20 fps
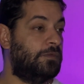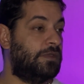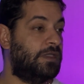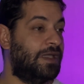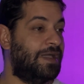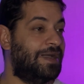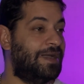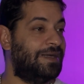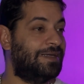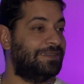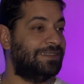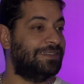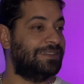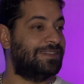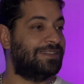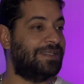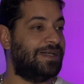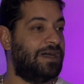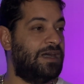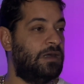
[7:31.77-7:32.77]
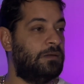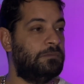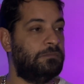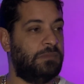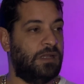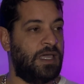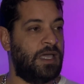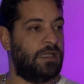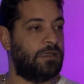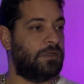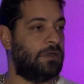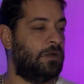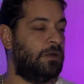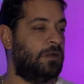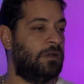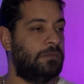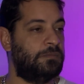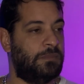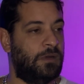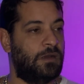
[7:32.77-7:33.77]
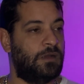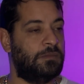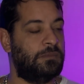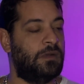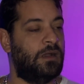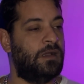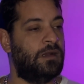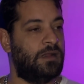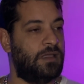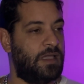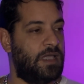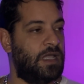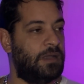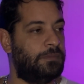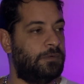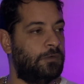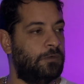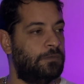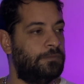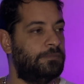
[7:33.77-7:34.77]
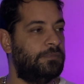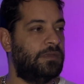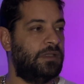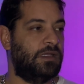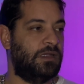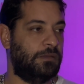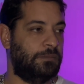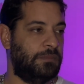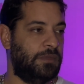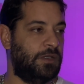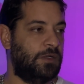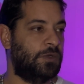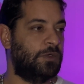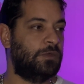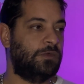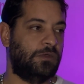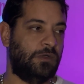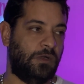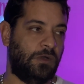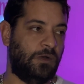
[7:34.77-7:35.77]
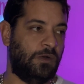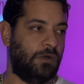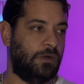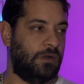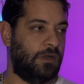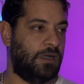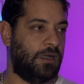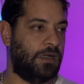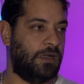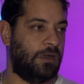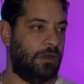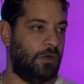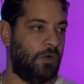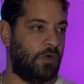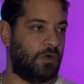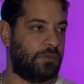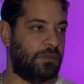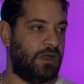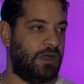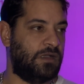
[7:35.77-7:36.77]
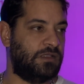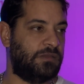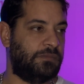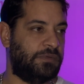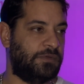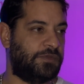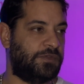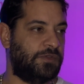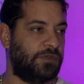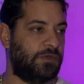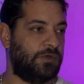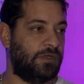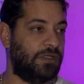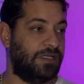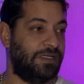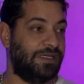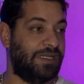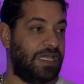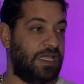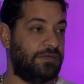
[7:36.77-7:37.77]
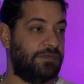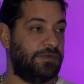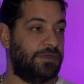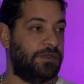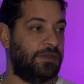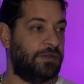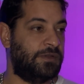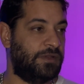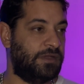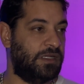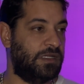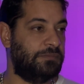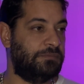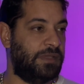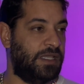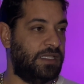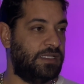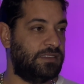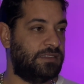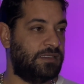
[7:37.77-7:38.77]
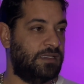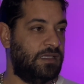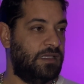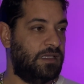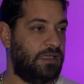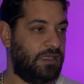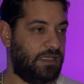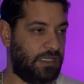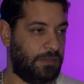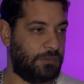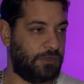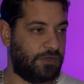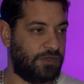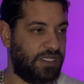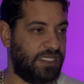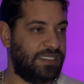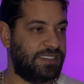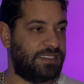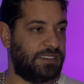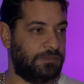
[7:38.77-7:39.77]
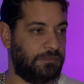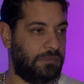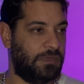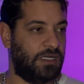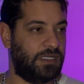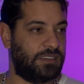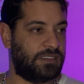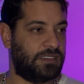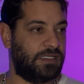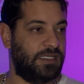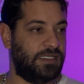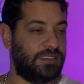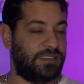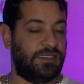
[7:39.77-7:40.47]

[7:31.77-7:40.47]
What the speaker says: got on the top black currant, bergamot, apple. In the middle, oak moss, patchouli, lavender. In the base, ambergris, musk, and